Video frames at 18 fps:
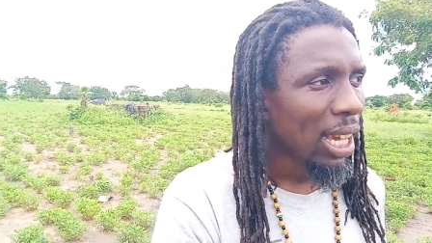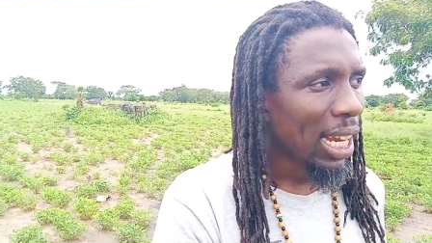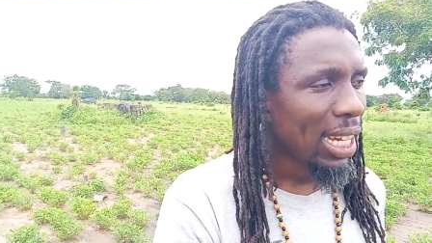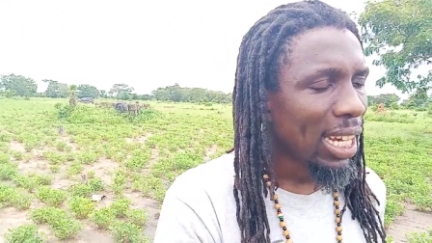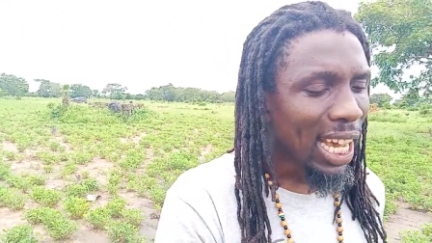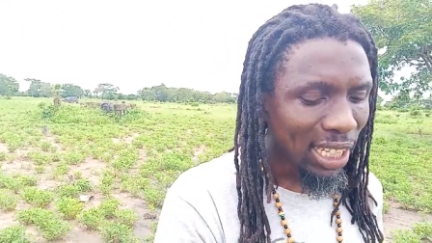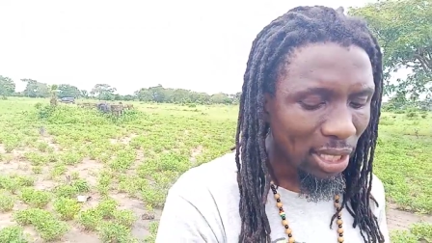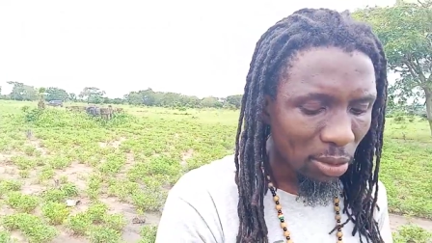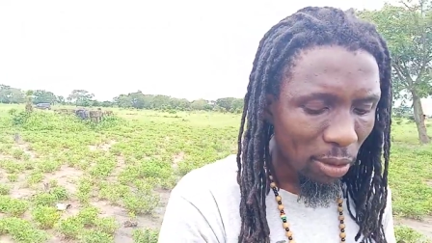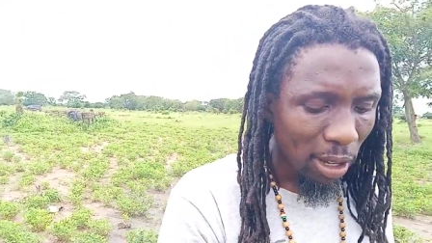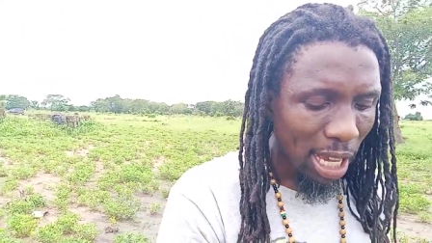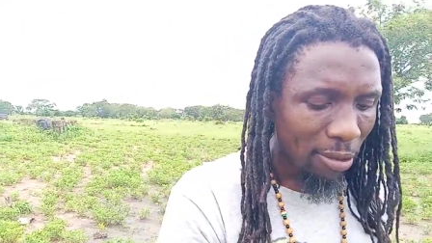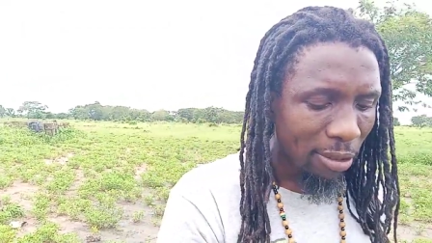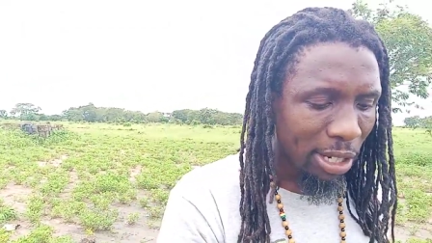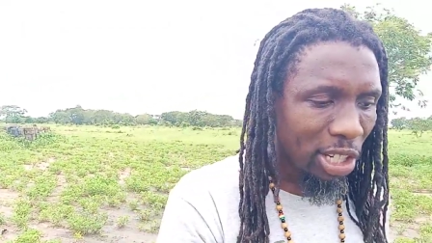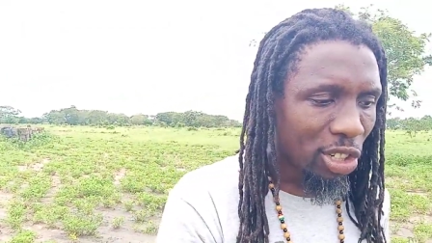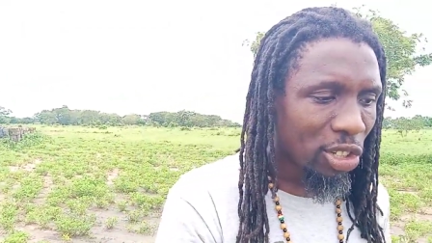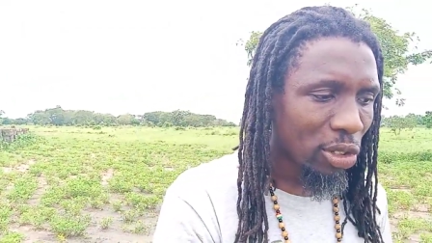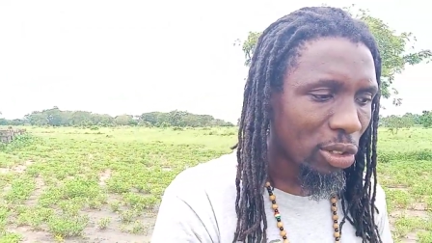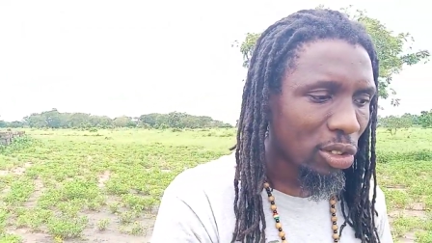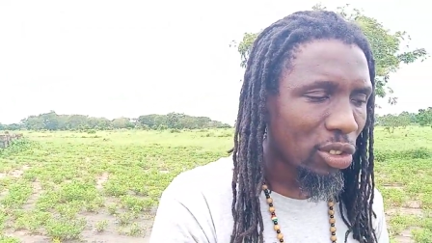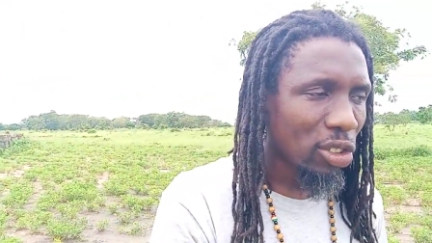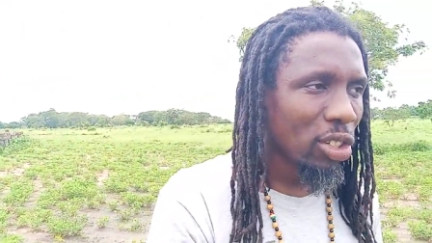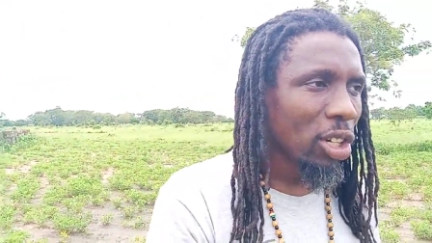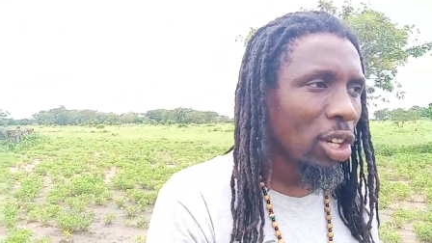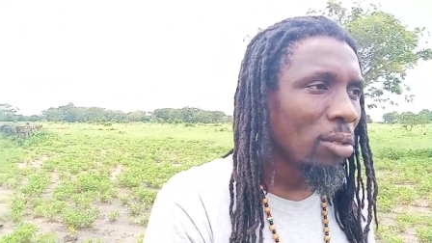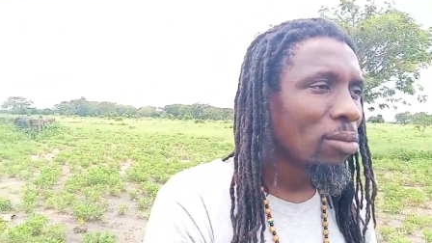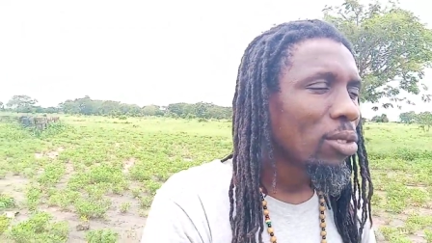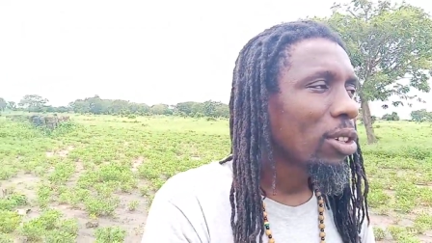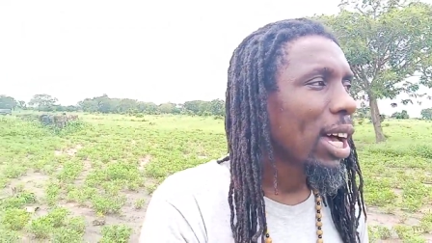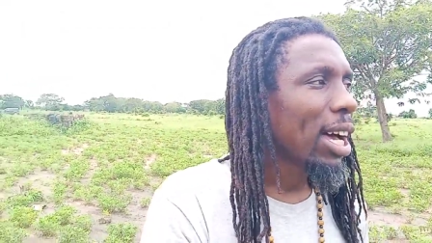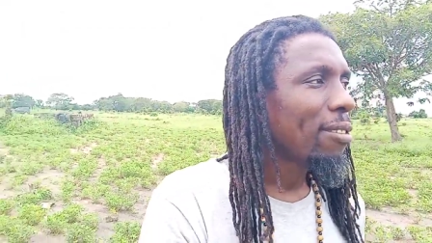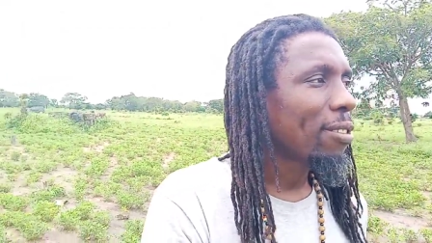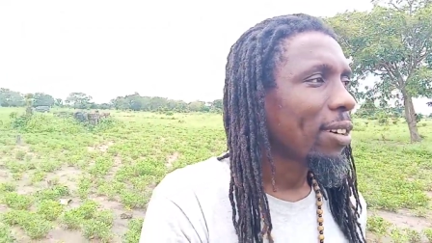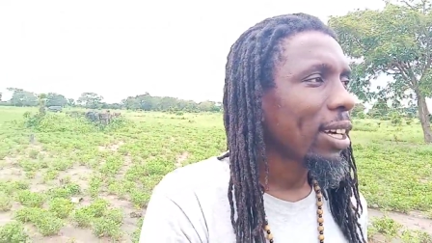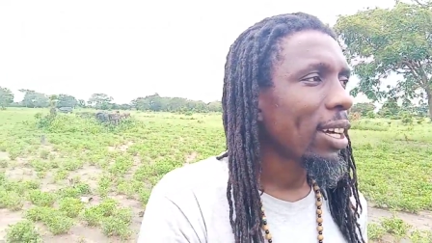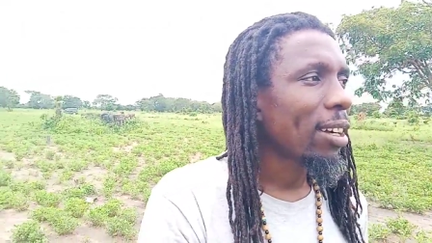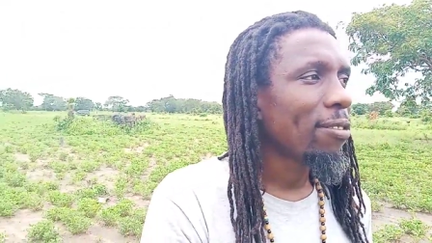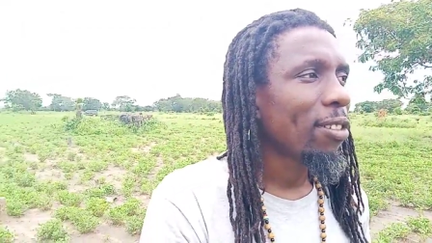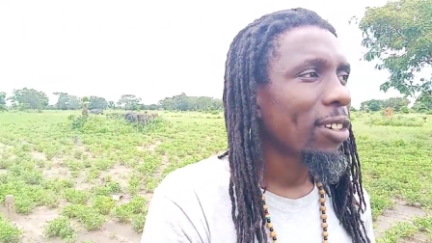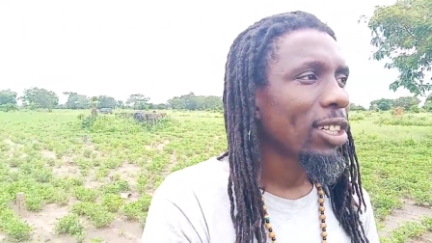And that's why we chose to come to Africa.